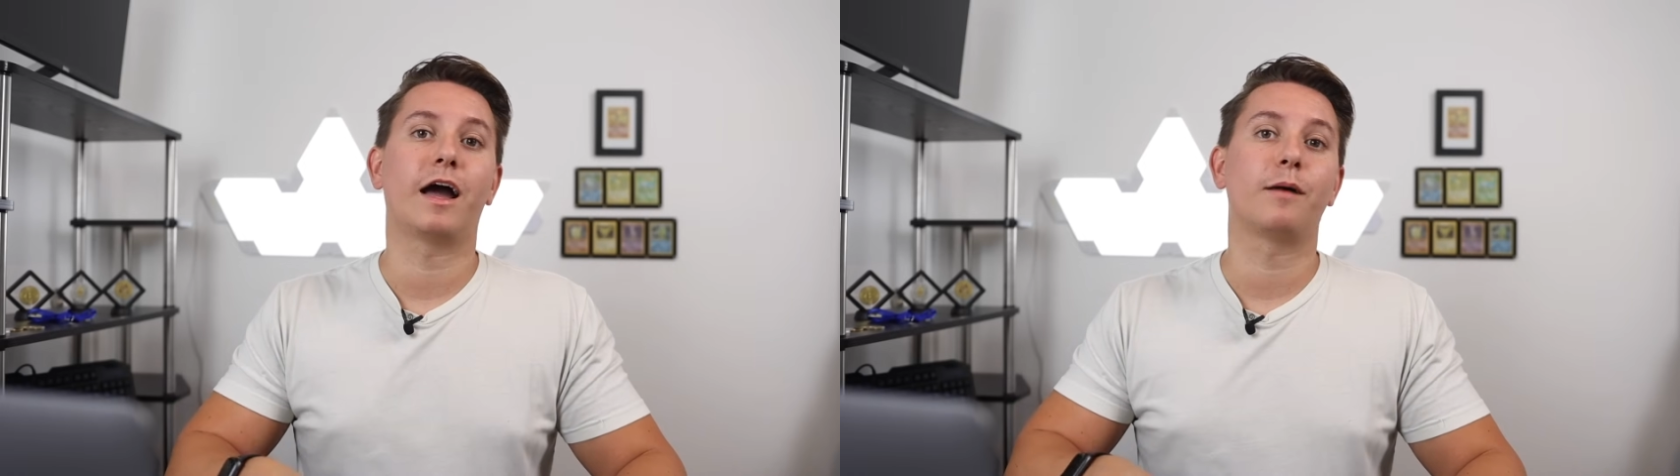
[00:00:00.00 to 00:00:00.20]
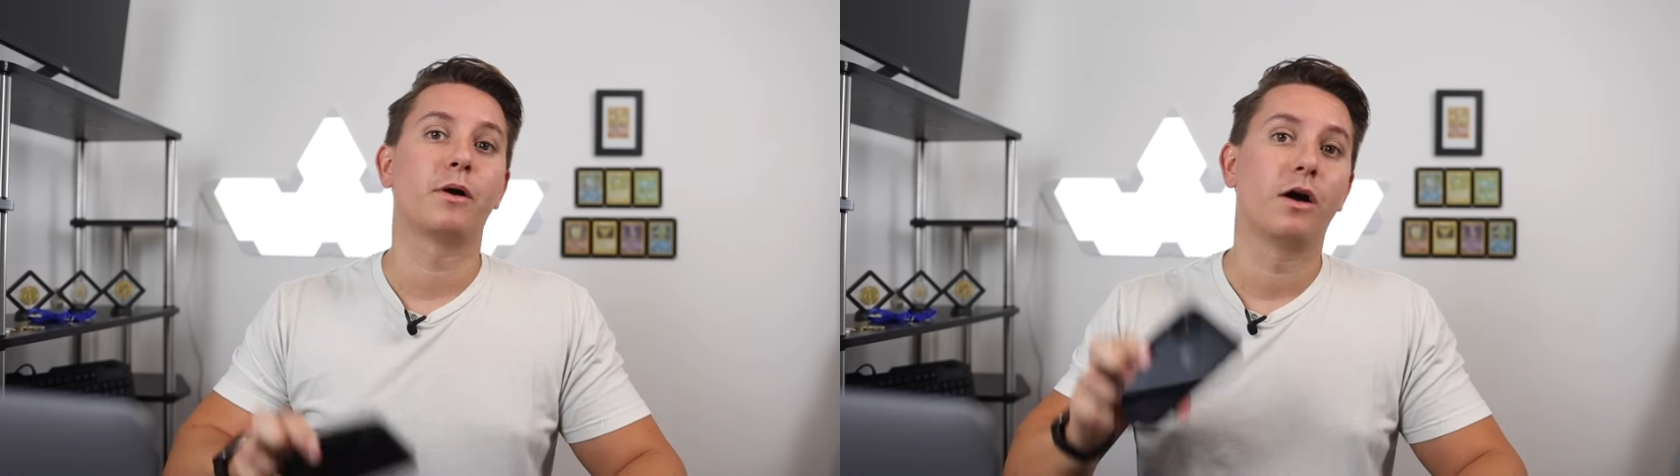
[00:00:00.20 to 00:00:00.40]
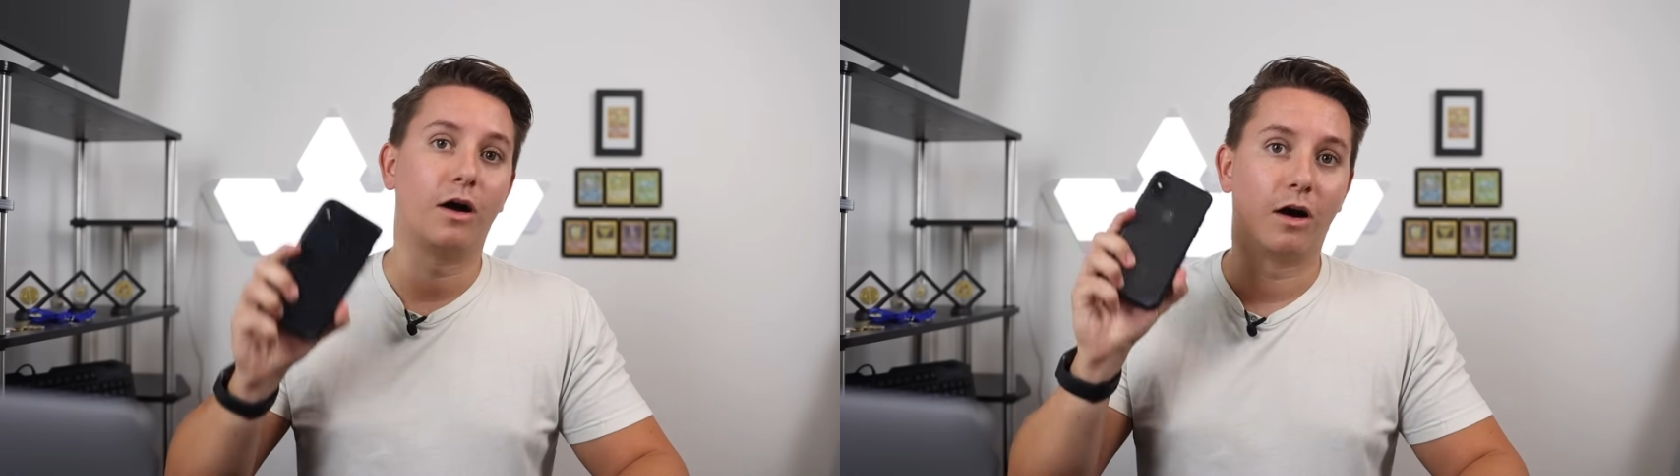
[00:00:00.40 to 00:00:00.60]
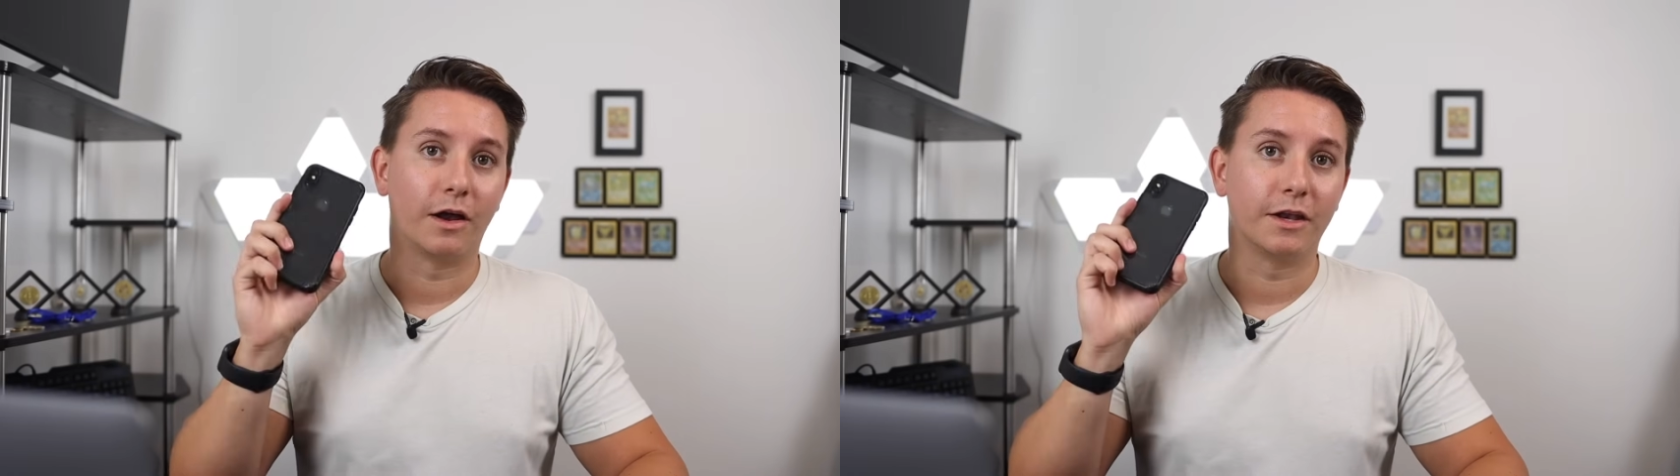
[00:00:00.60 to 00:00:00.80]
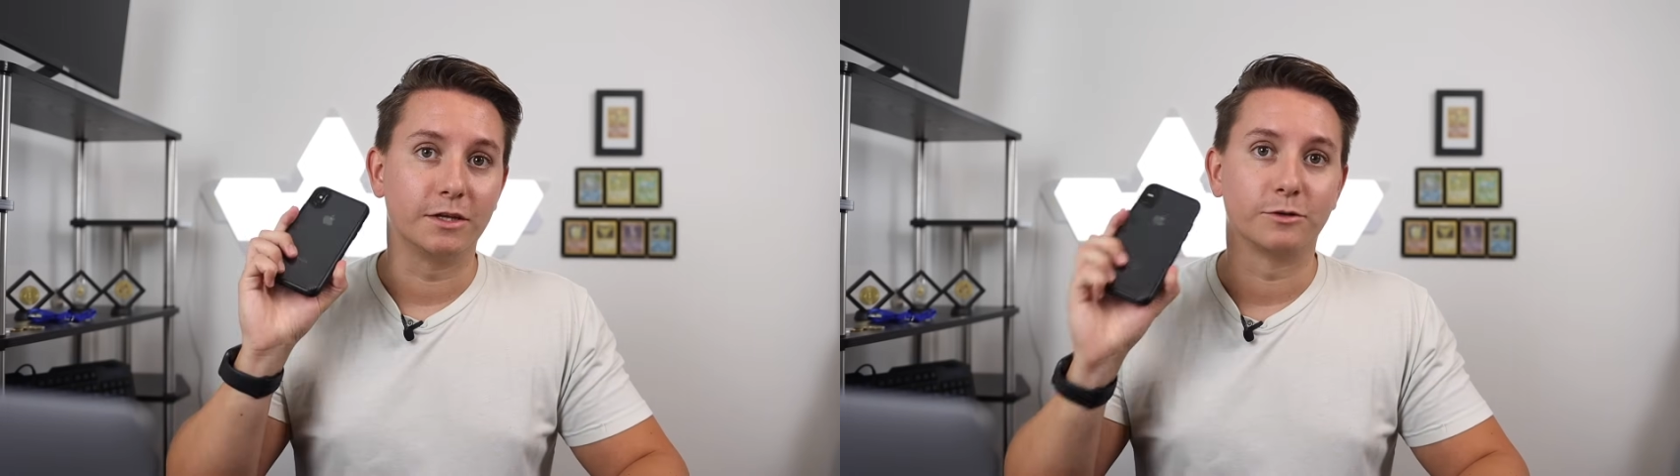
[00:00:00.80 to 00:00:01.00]
app
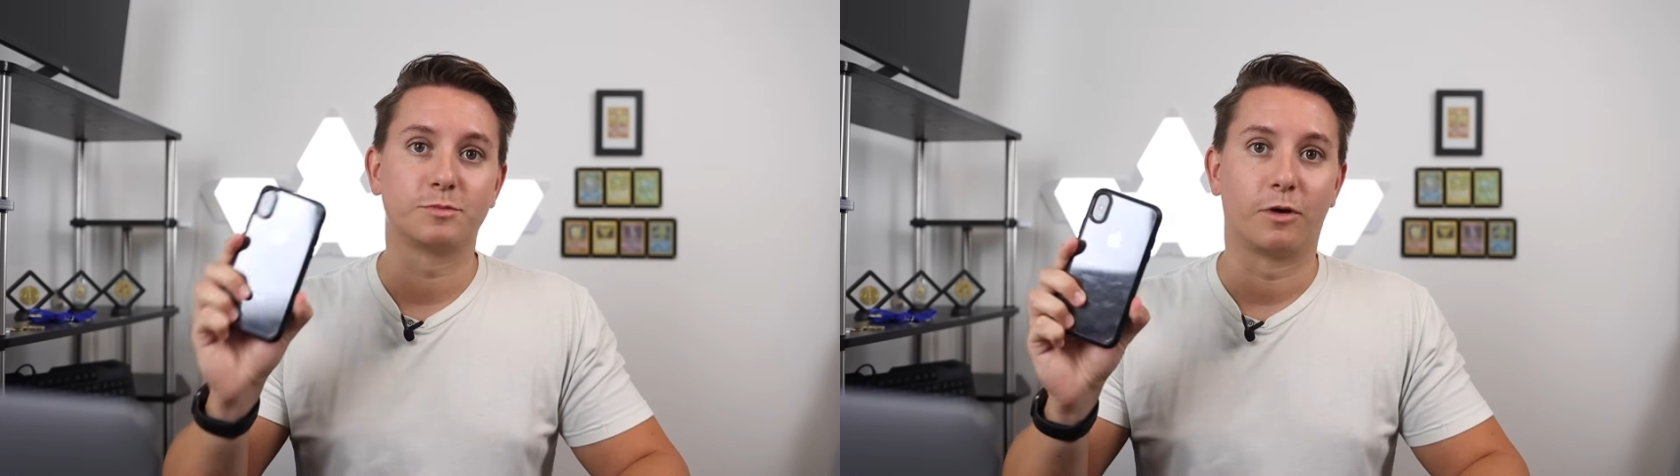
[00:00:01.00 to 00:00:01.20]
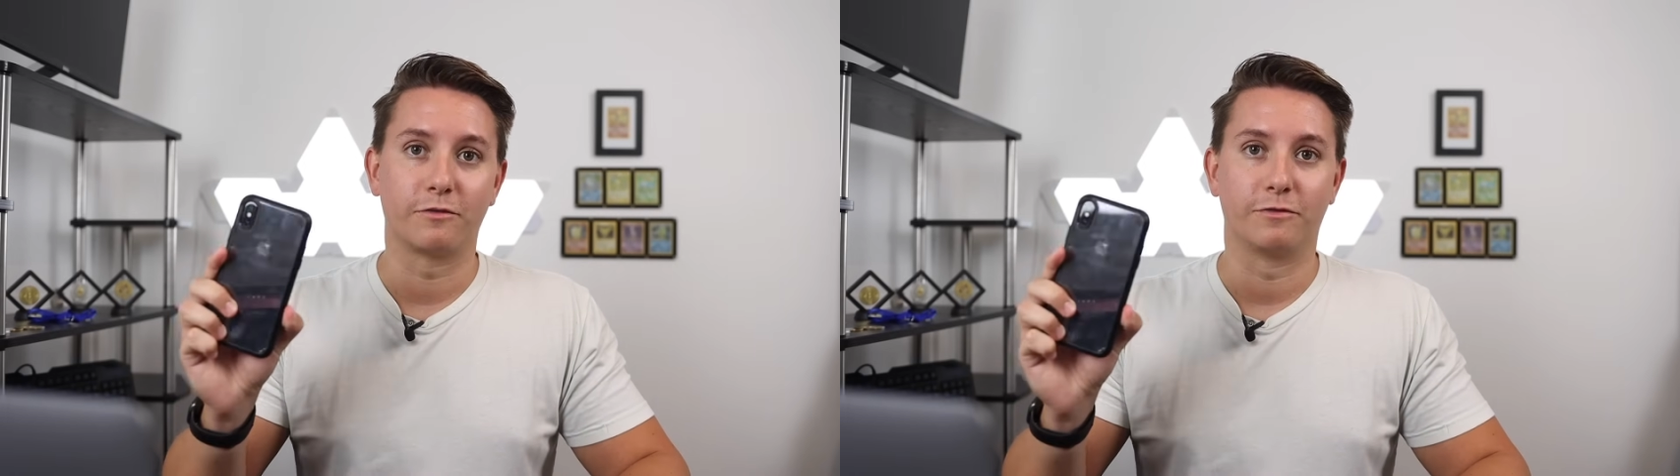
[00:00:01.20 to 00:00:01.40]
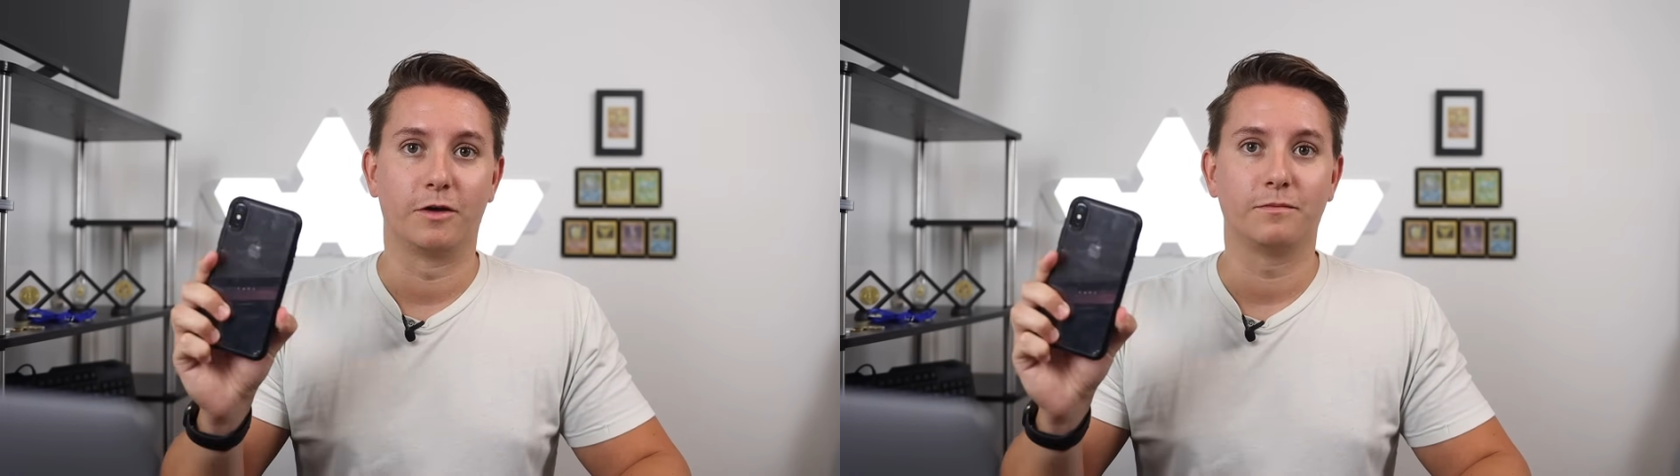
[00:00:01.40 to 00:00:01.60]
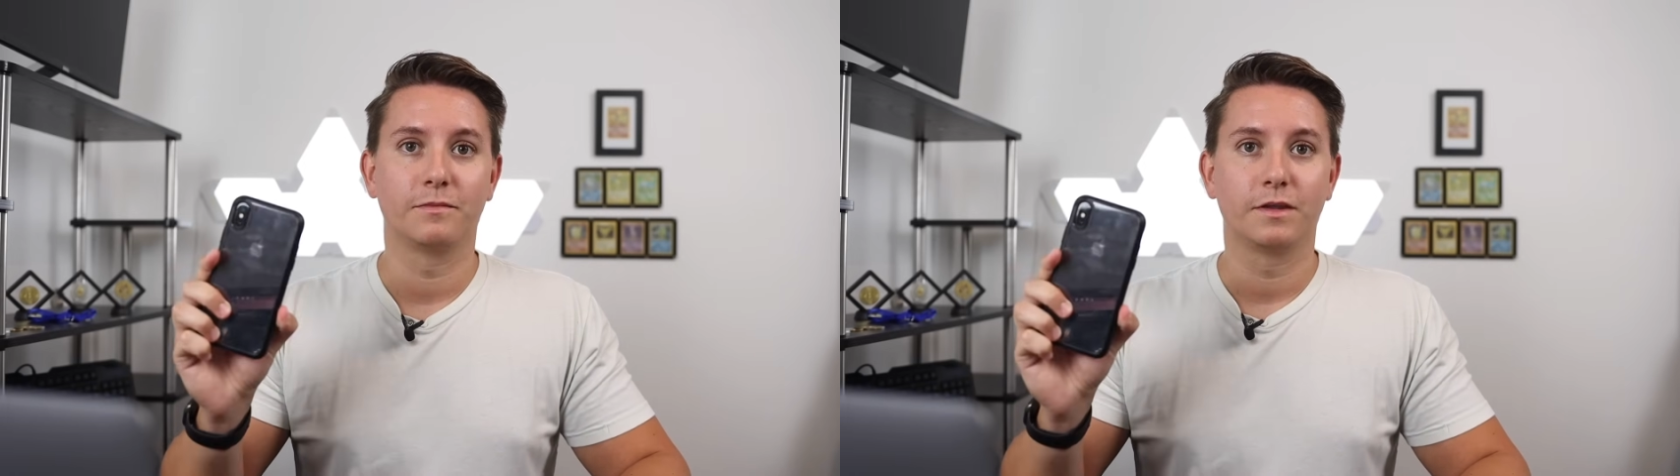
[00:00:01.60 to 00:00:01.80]
on your smartphone.